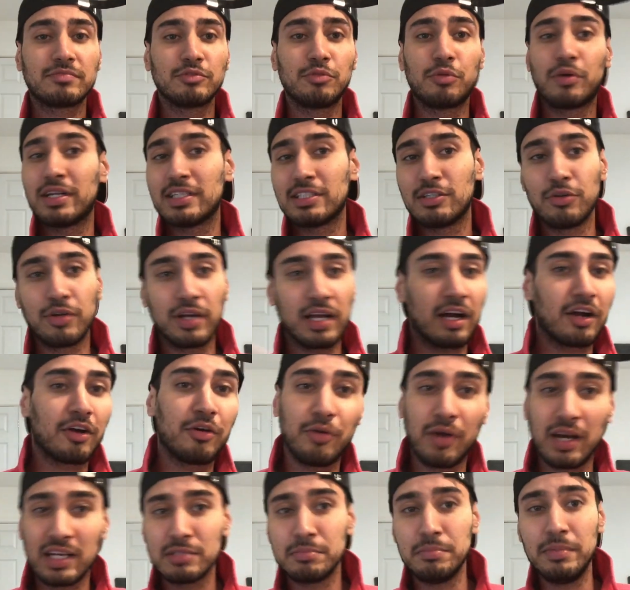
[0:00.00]
Whereas
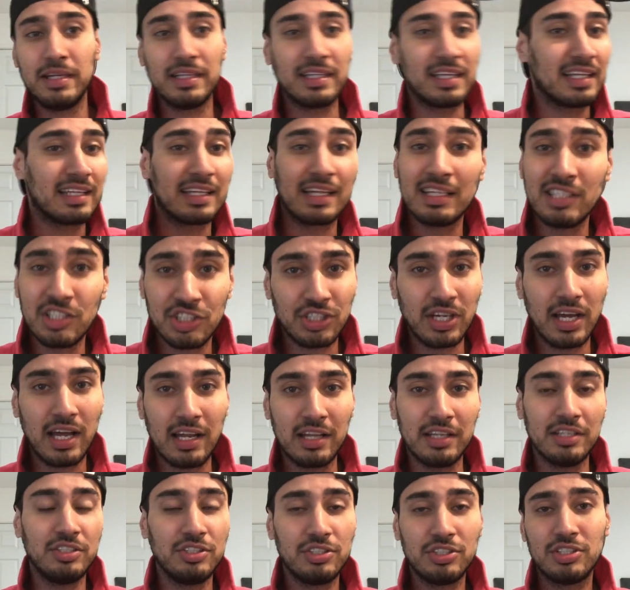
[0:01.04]
Lukaku has been an
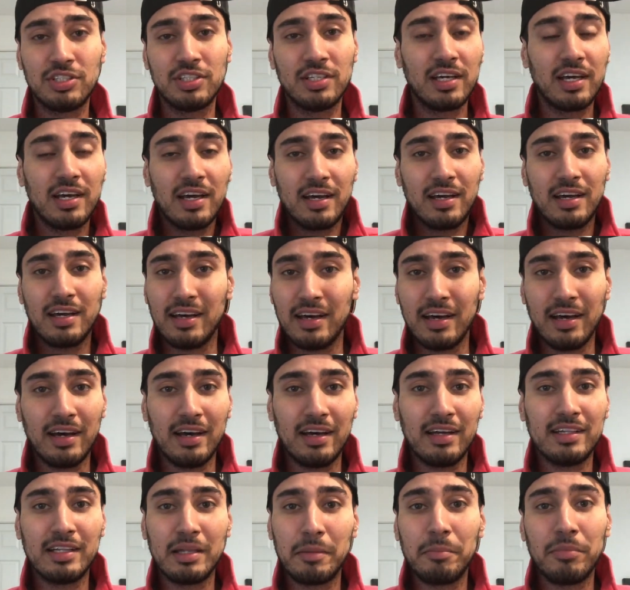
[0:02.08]
unchallenged
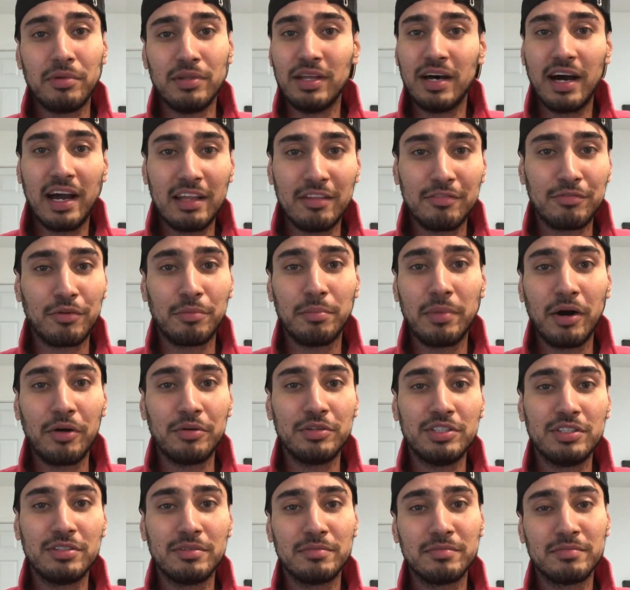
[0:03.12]
number 9 for
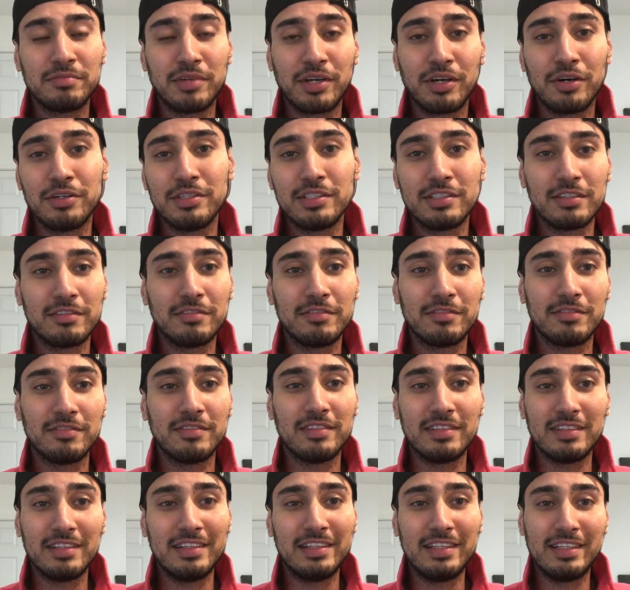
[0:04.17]
Belgium because of
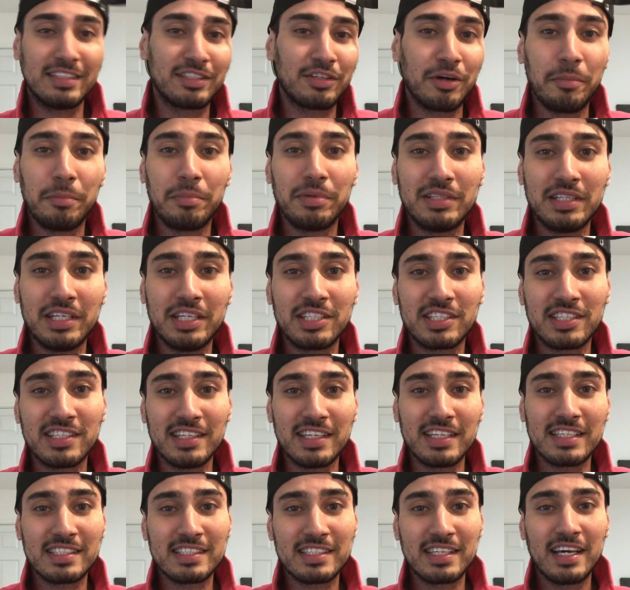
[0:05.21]
this competition
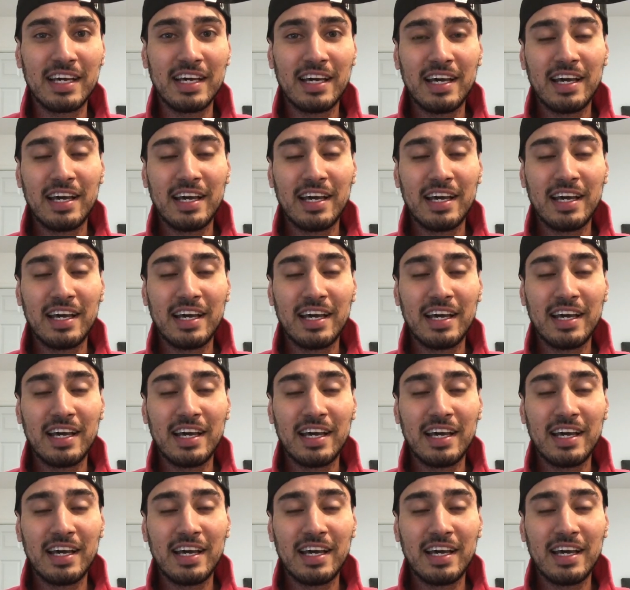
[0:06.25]
is